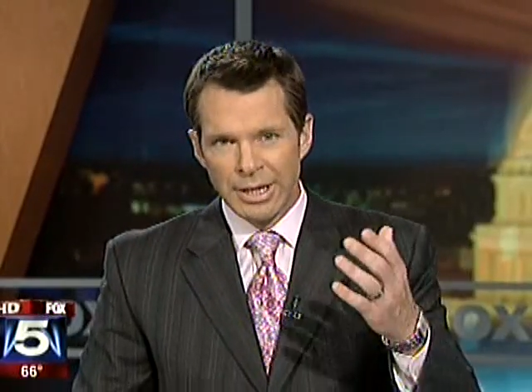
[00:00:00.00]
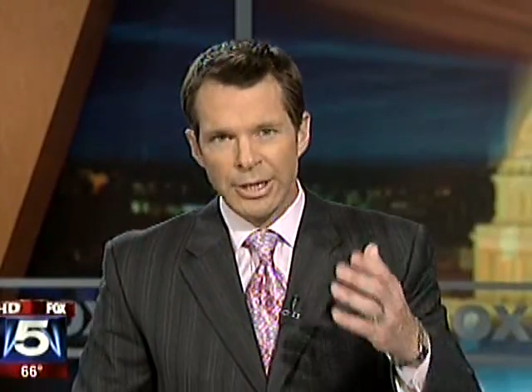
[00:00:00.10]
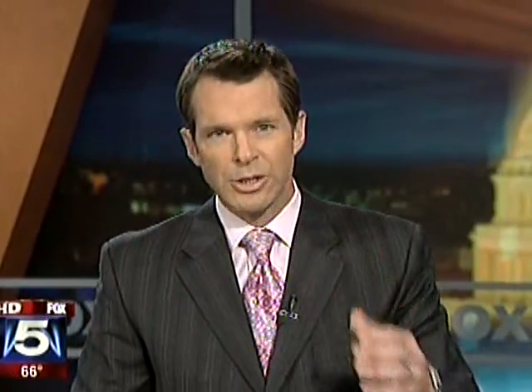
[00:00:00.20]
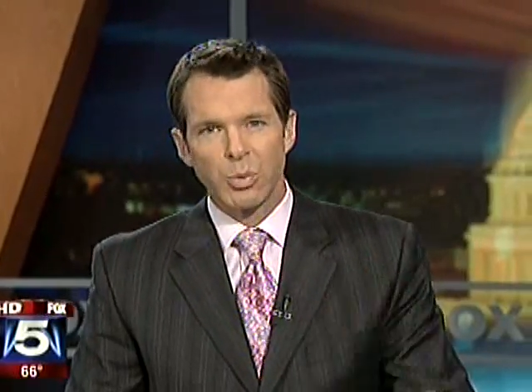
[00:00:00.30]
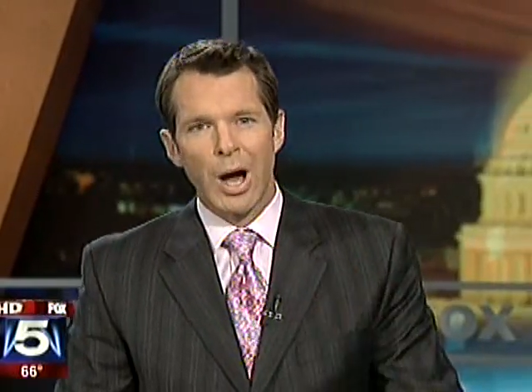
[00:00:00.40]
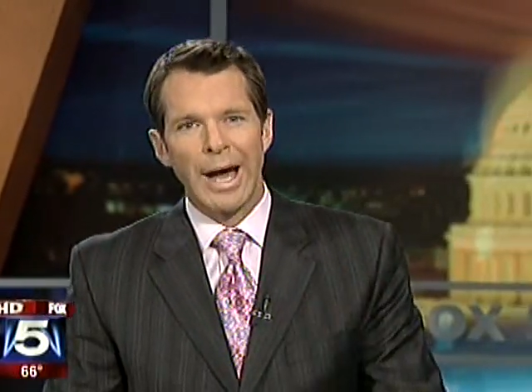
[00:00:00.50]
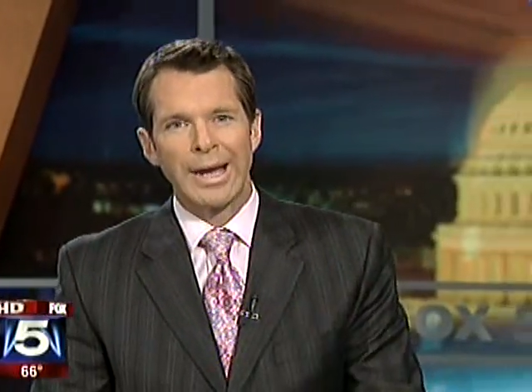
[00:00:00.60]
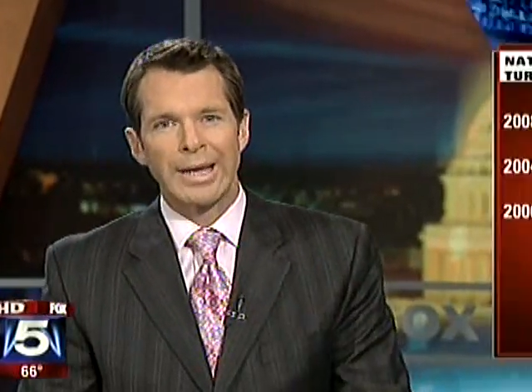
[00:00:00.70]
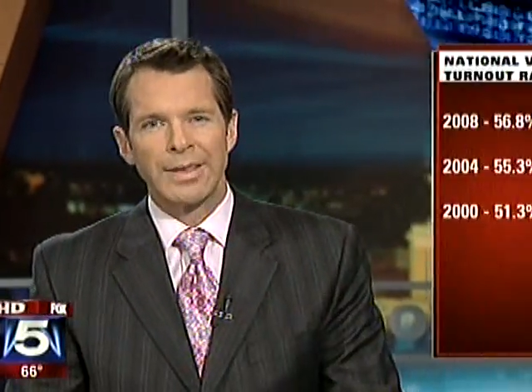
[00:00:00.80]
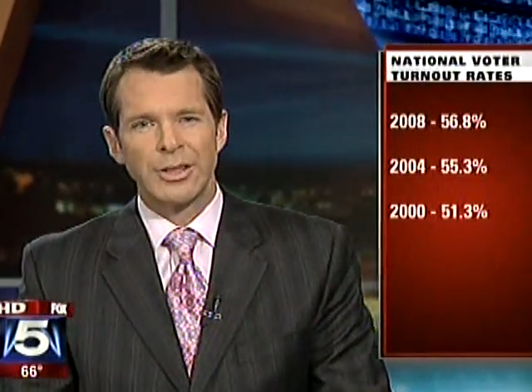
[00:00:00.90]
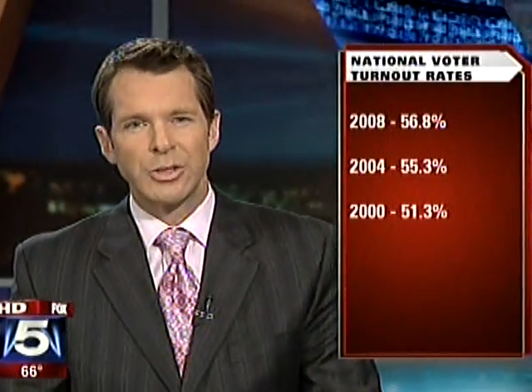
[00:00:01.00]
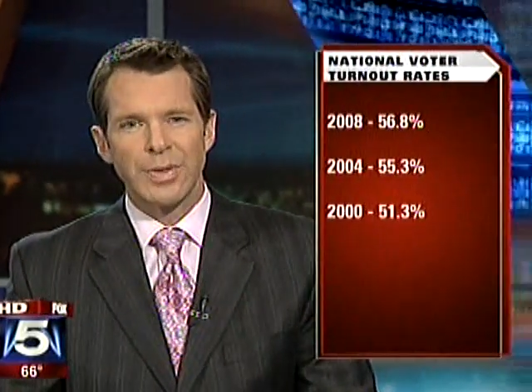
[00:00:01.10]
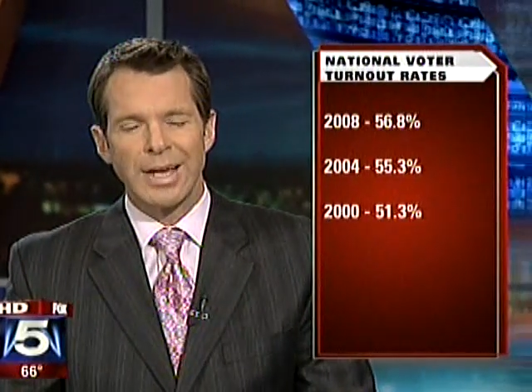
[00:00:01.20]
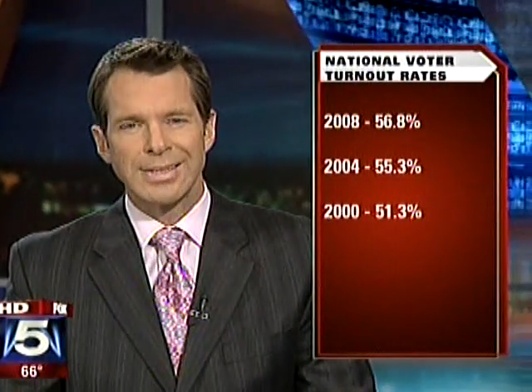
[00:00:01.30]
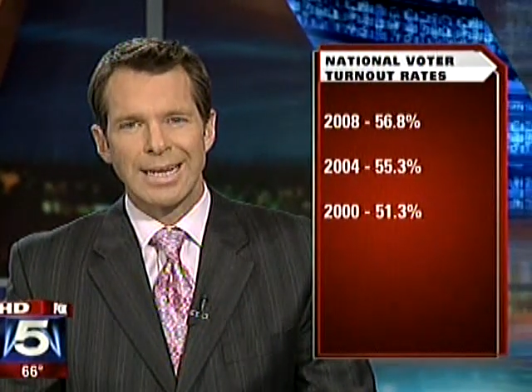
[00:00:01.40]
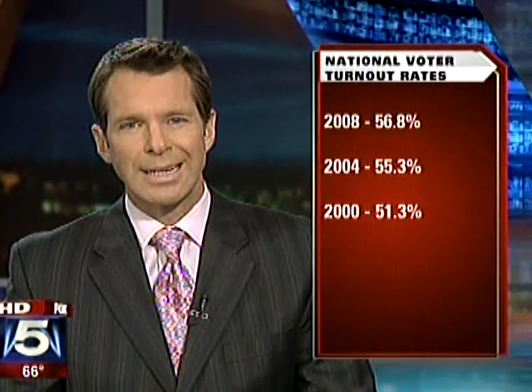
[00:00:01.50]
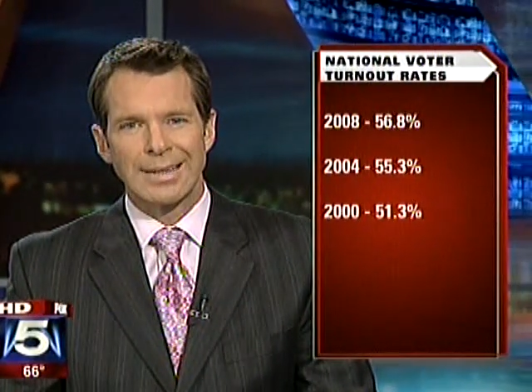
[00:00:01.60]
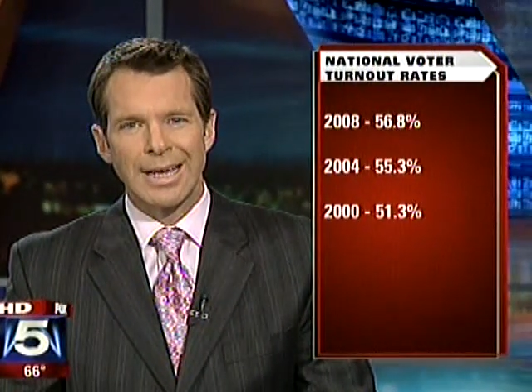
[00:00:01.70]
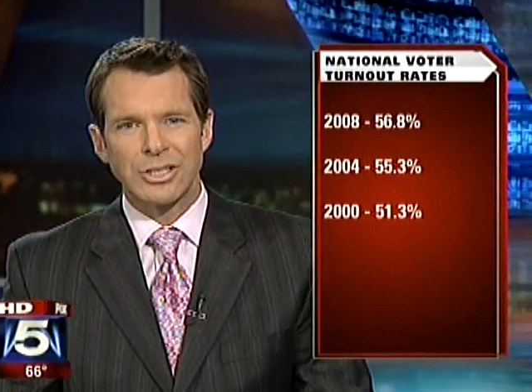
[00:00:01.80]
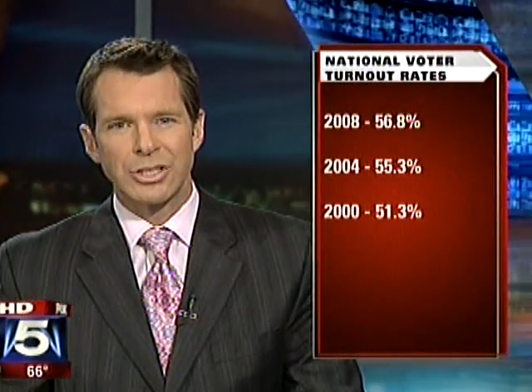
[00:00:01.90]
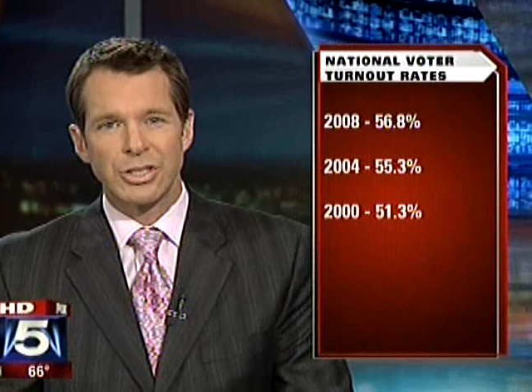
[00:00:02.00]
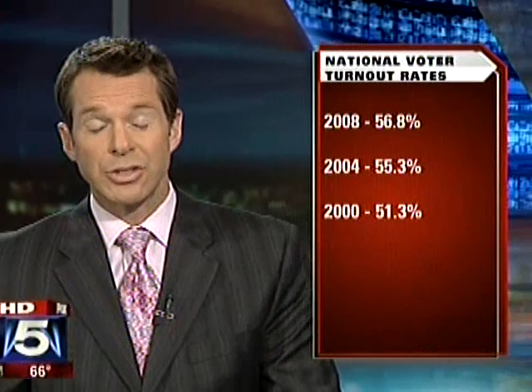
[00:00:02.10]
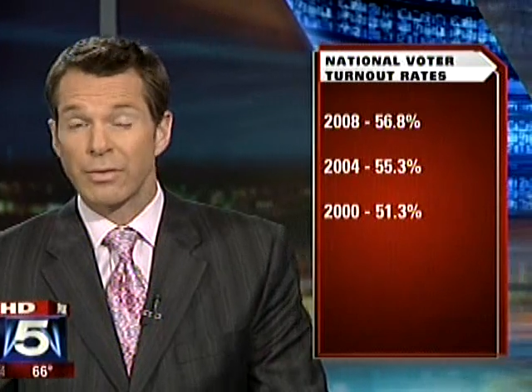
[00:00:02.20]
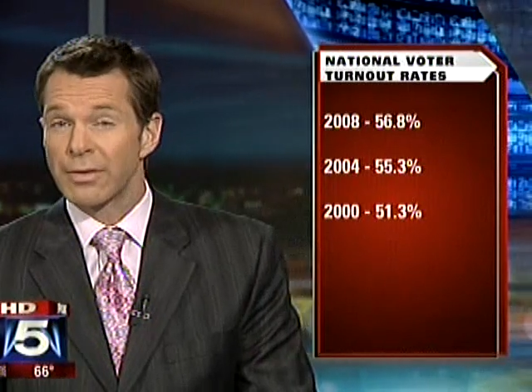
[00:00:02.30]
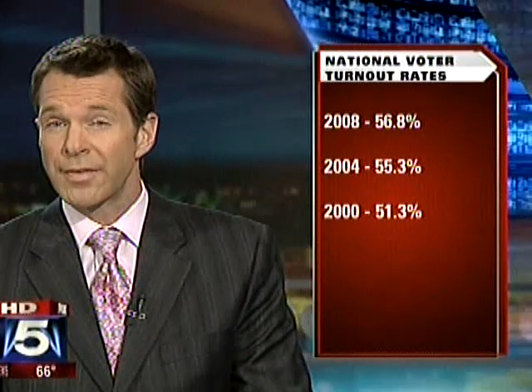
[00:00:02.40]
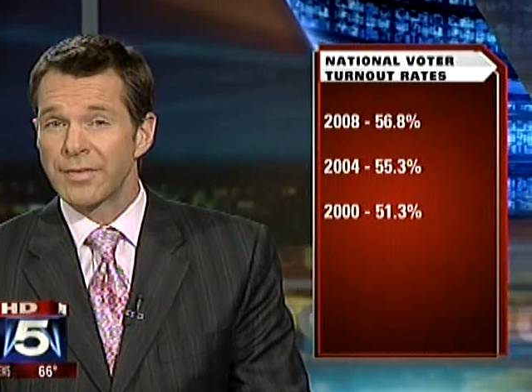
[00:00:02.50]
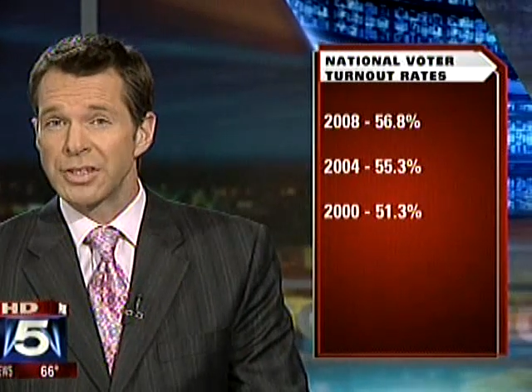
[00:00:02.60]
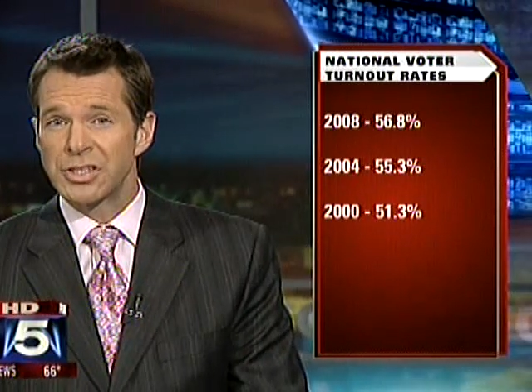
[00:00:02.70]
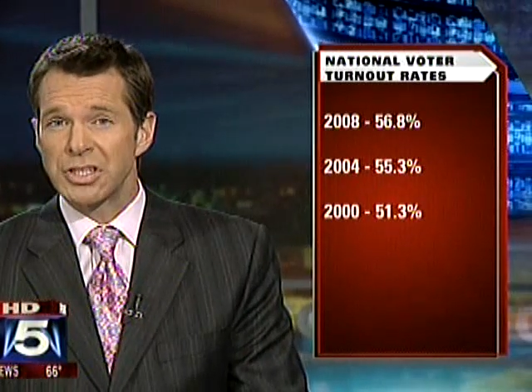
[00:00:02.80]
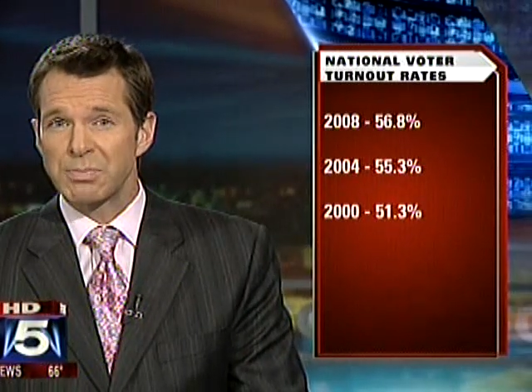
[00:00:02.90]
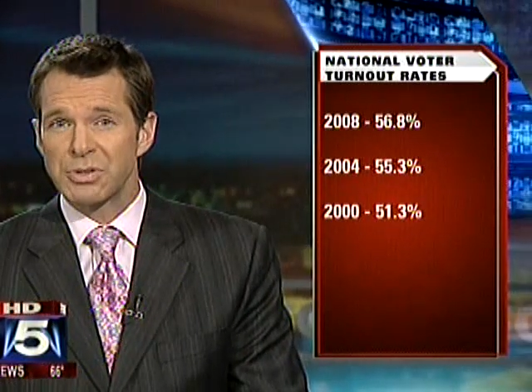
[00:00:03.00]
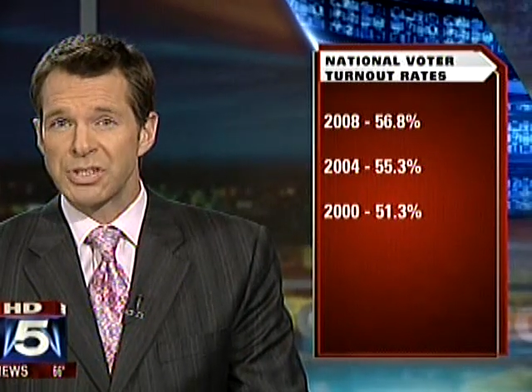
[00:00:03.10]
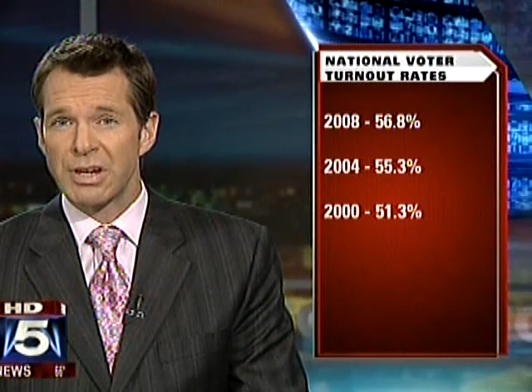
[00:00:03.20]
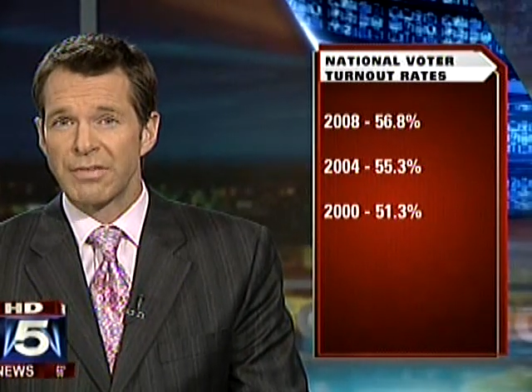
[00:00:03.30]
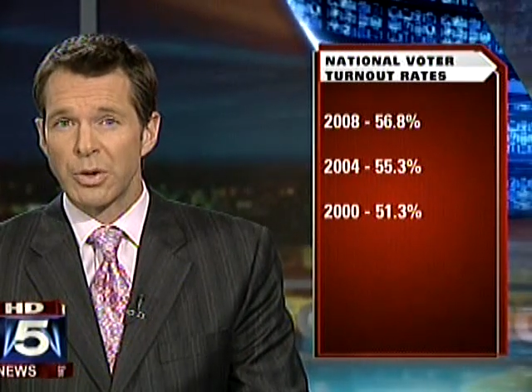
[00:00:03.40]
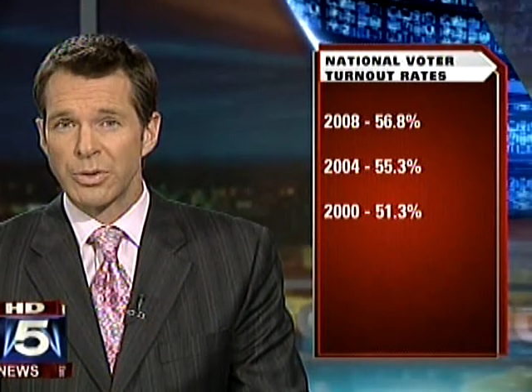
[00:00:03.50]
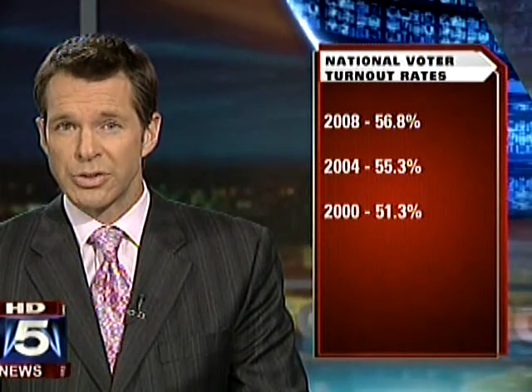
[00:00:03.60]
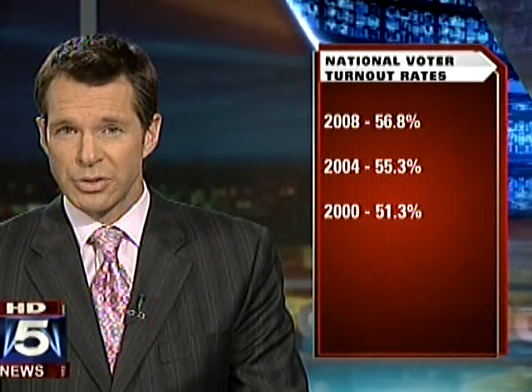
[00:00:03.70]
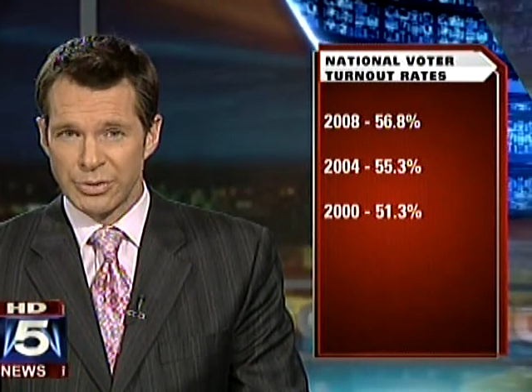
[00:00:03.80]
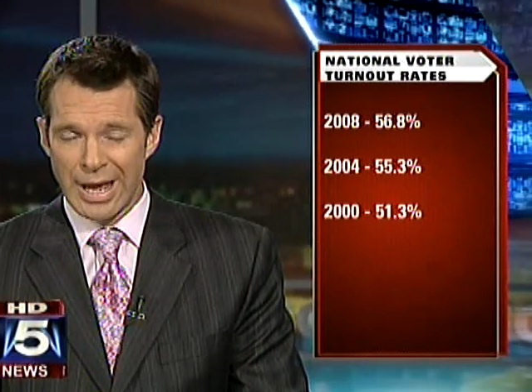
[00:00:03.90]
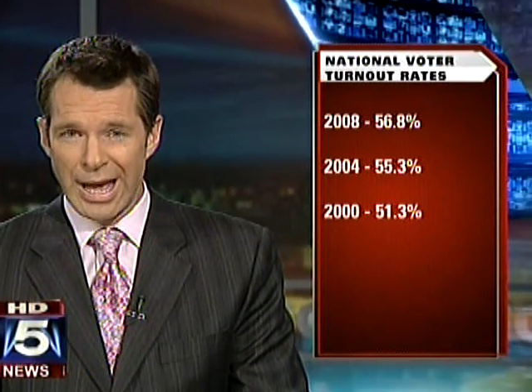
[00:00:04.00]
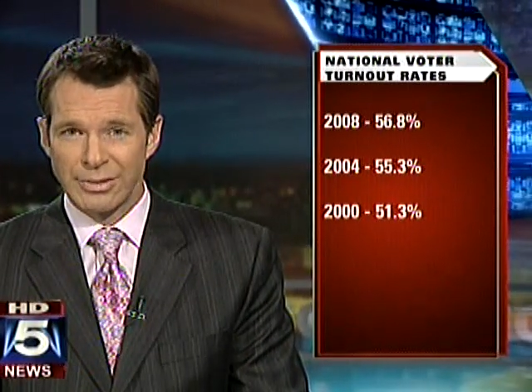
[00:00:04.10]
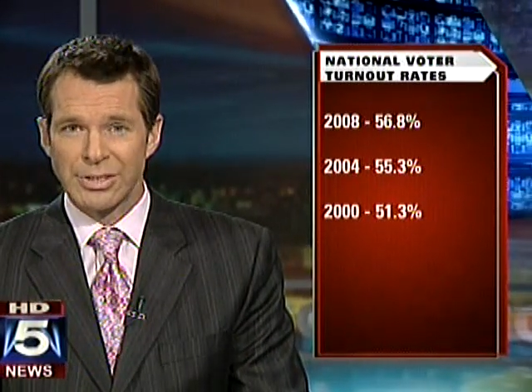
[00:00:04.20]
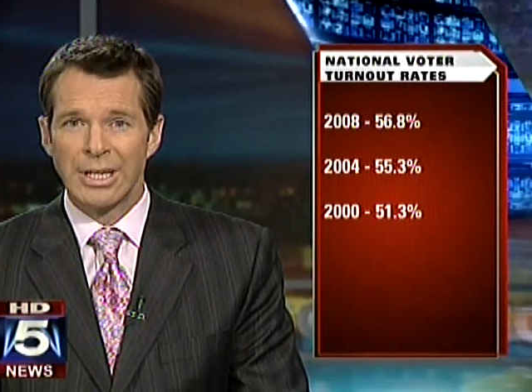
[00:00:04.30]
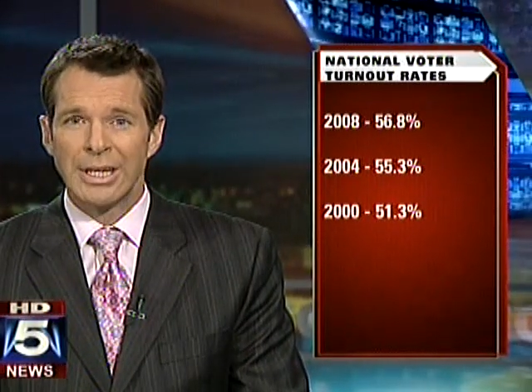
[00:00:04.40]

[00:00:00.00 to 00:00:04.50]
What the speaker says: Here's why. In the 2008 election, just over 56% of voters turned out.